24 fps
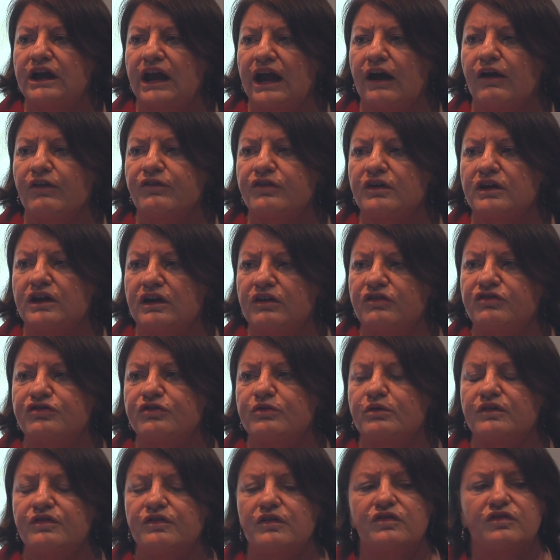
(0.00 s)
housing
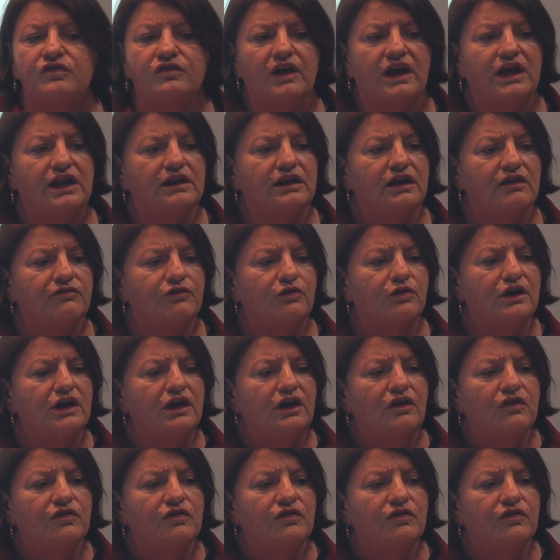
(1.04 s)
issue at the state level.